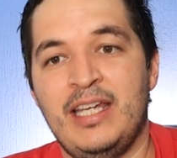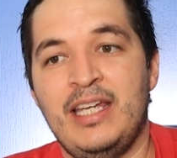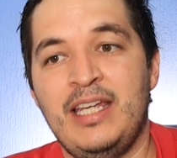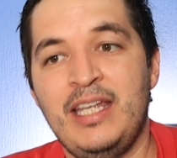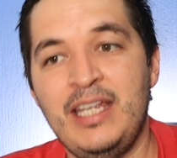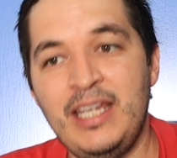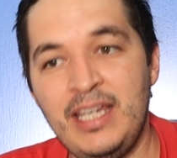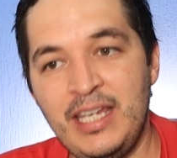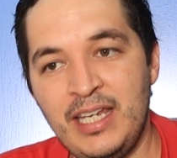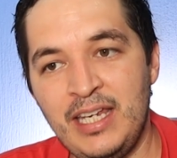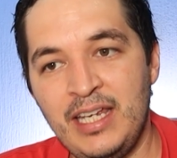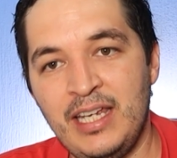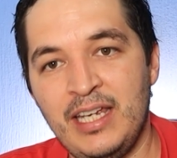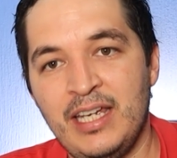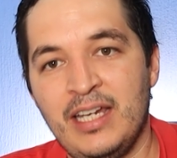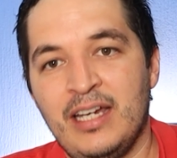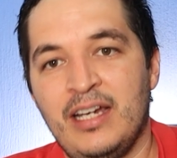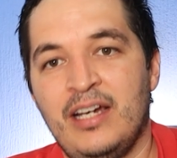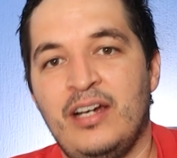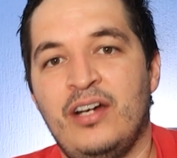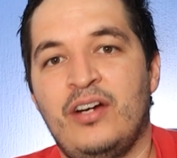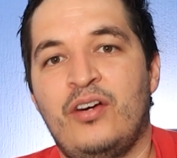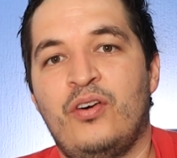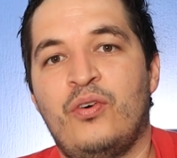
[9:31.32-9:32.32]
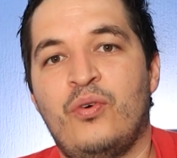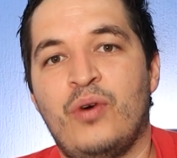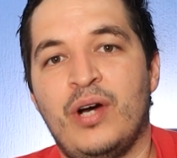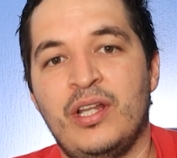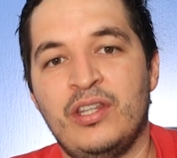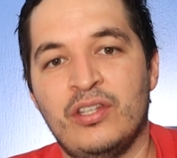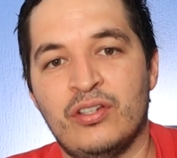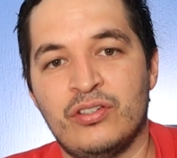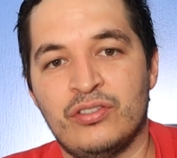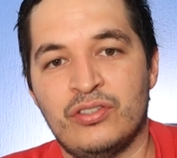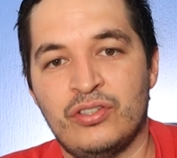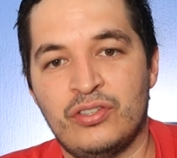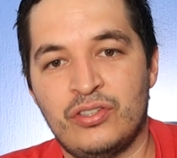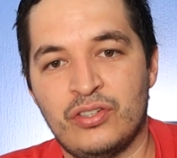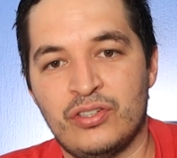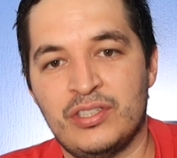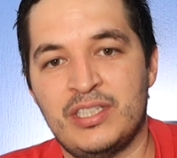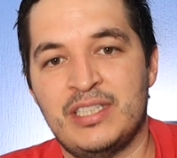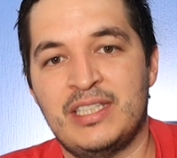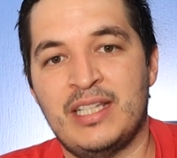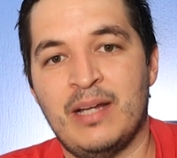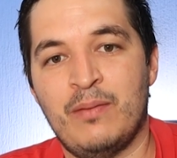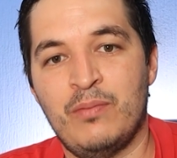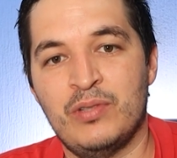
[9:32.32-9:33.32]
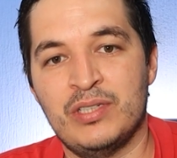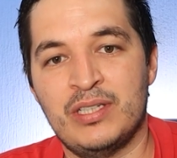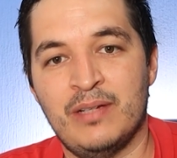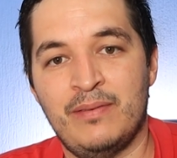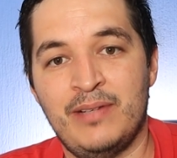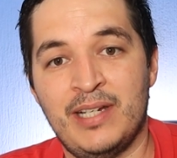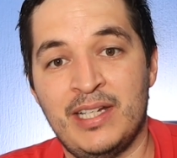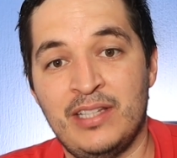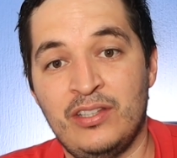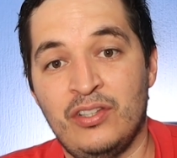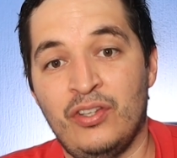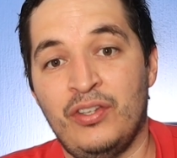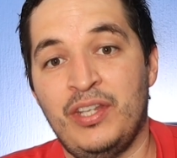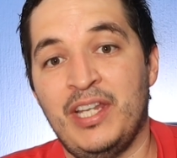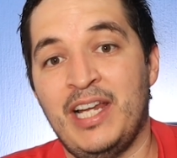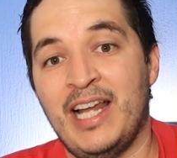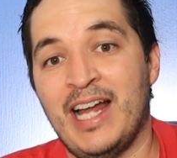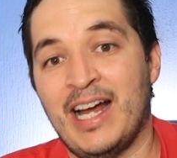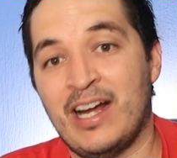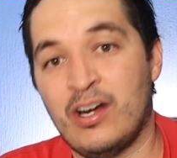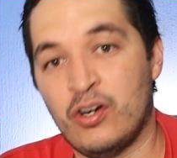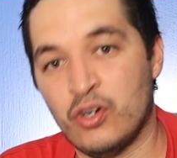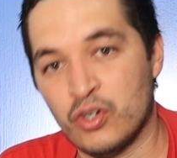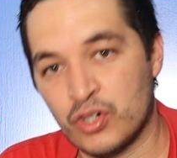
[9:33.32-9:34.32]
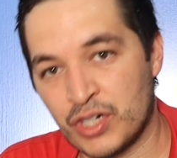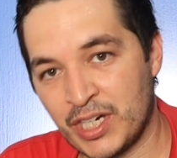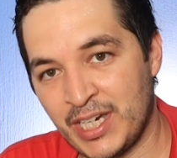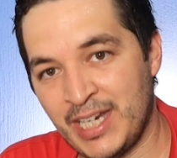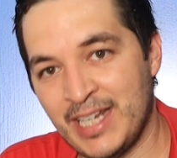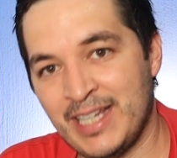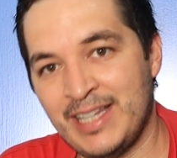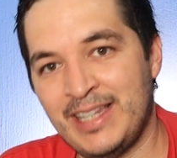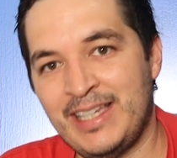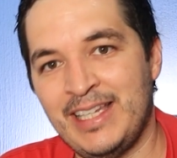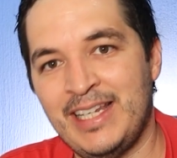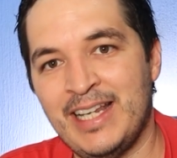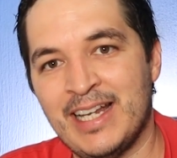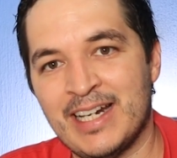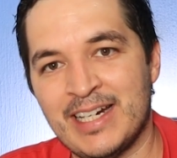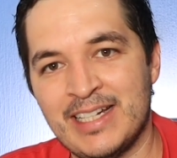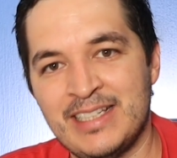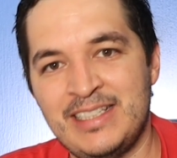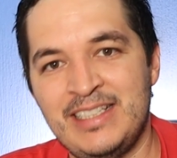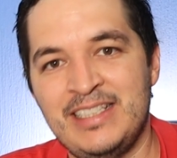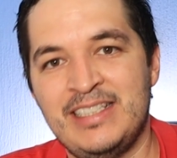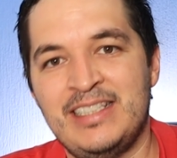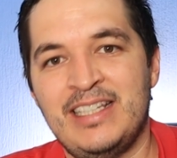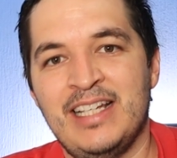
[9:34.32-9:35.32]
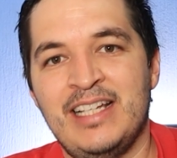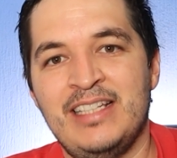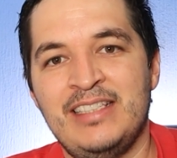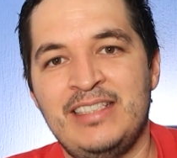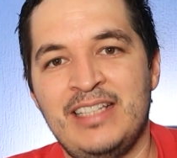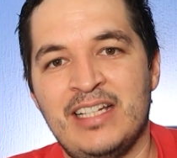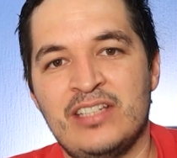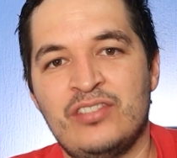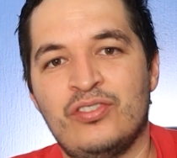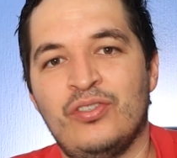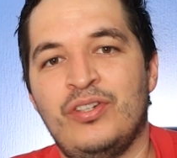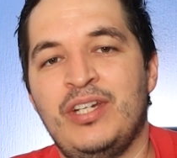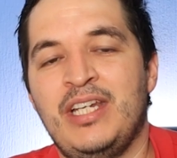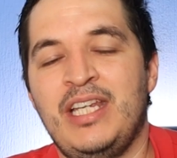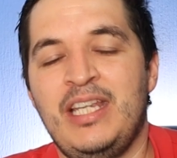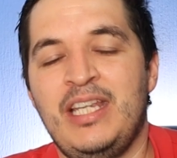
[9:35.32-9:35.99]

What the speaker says: And when we are talking about current and resistance, they are inversely proportional.